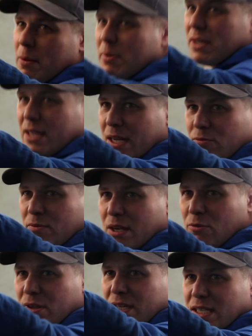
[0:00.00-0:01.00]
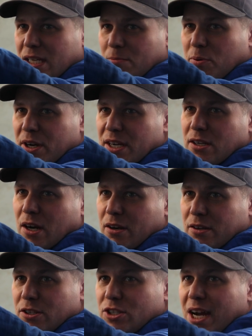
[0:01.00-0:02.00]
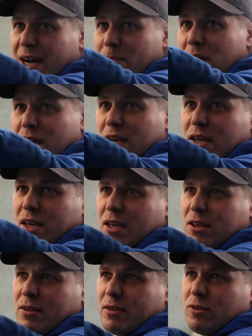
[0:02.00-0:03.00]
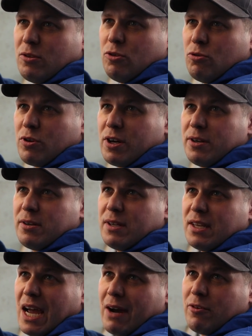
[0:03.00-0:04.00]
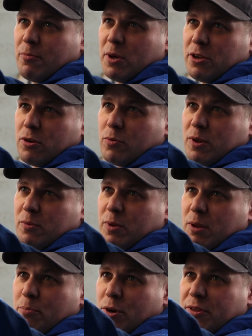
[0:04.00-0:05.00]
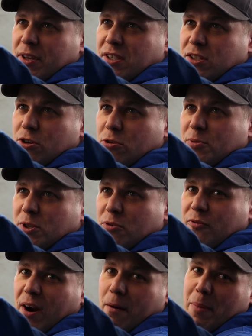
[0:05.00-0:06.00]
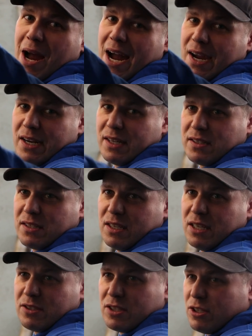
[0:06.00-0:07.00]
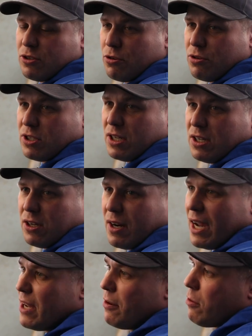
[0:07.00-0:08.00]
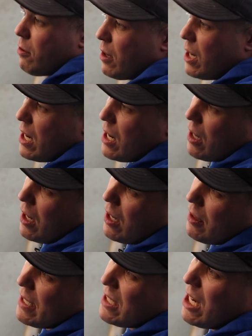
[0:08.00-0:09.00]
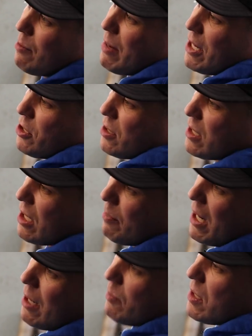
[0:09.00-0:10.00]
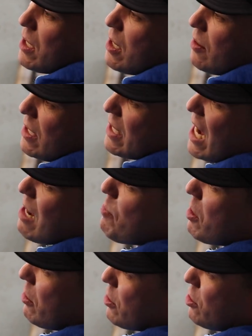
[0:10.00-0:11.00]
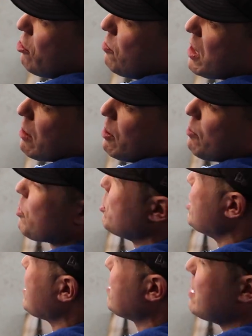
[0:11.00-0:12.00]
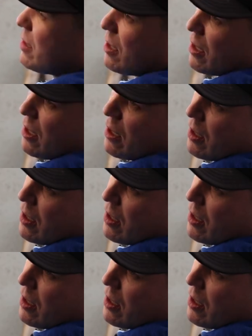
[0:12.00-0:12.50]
bit, but they really did a pretty darn good job. You could have a builder put this tube too far back and it's intrusion in your head. Or like Tim mentioned, sometimes these A-pillar tubes can be projected